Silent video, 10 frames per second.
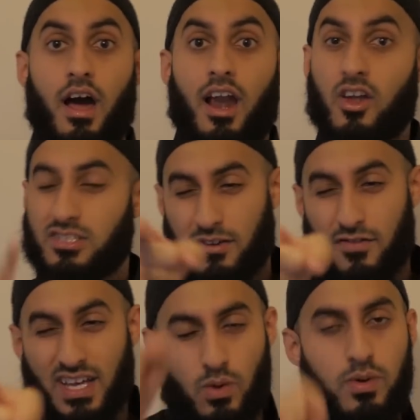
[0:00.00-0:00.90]
Allah said,
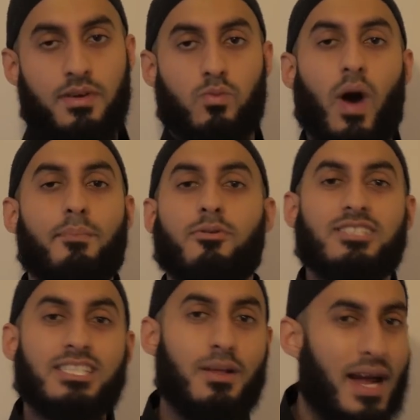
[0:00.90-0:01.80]
fear the women. Why? Because
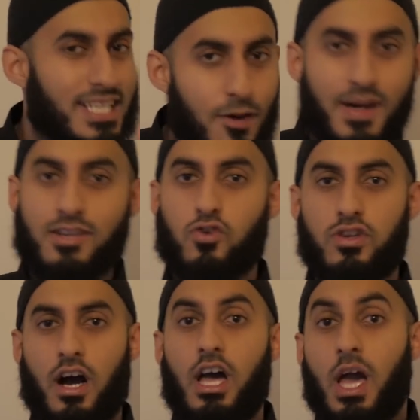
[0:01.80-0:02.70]
does the man care about the
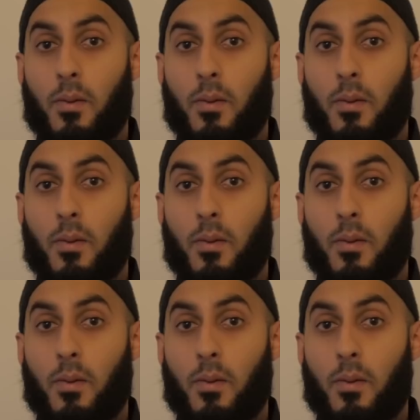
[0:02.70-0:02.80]
dunya?